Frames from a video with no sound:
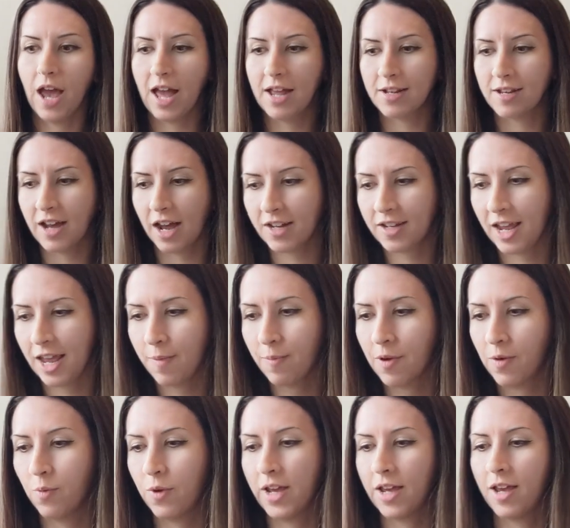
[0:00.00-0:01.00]
we had duct
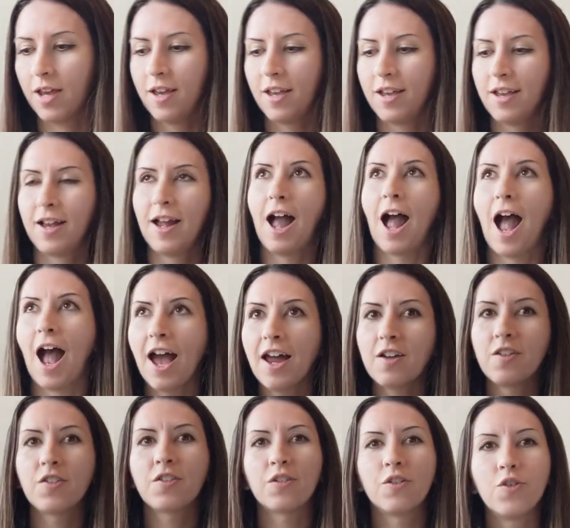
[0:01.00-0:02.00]
tape, and we
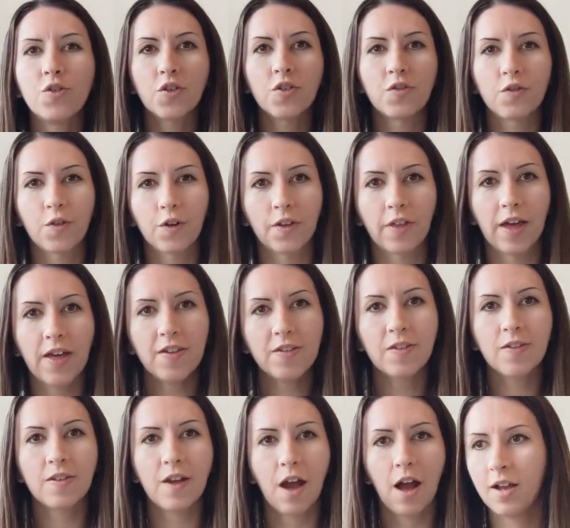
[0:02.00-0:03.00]
had a solution for this.
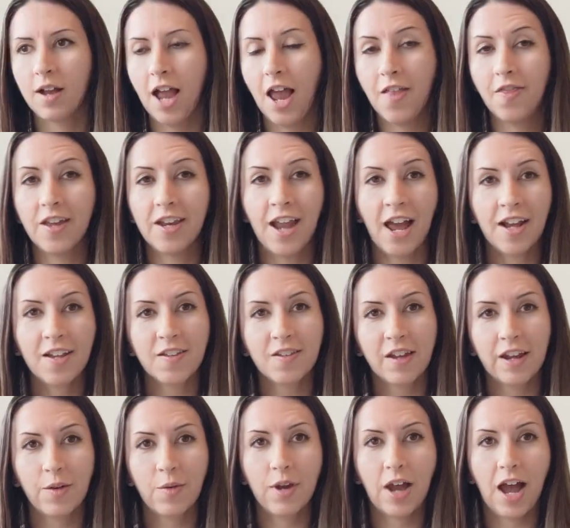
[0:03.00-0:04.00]
And the next
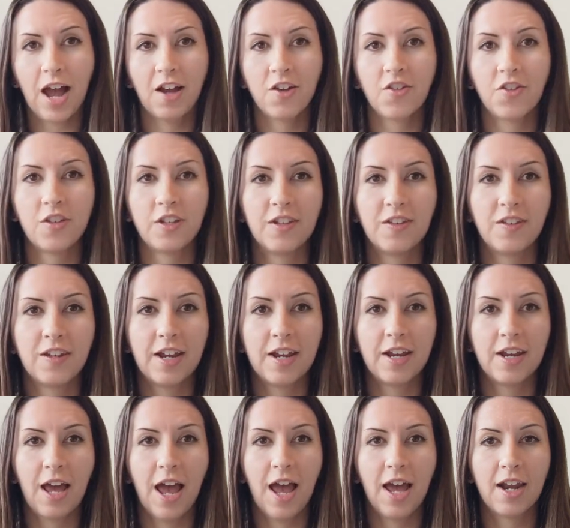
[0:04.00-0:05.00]
night, we actually
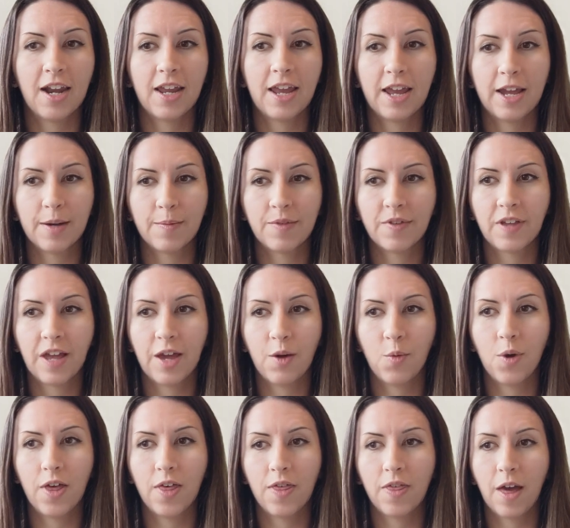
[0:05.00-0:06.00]
stayed at a campsite
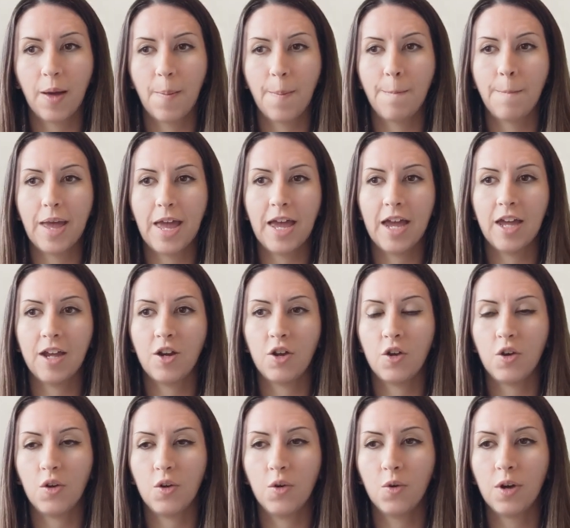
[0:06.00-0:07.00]
with a man
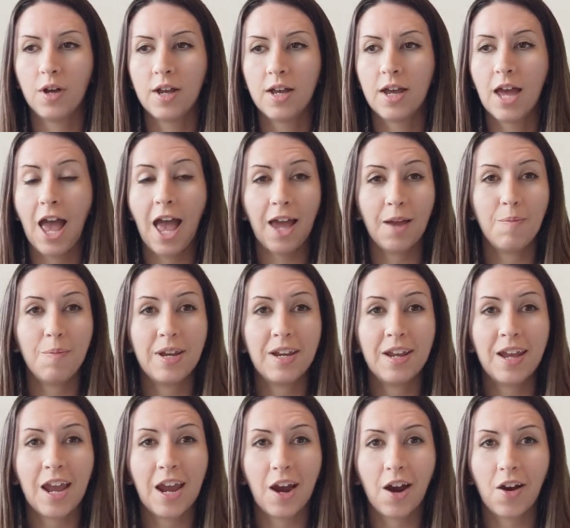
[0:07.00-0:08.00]
who had
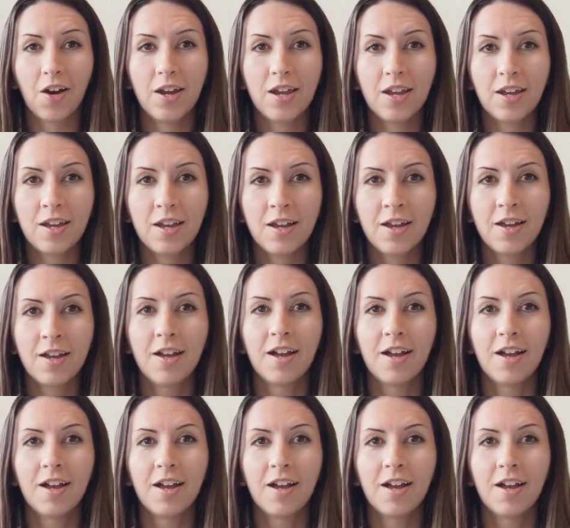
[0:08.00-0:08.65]
been carrying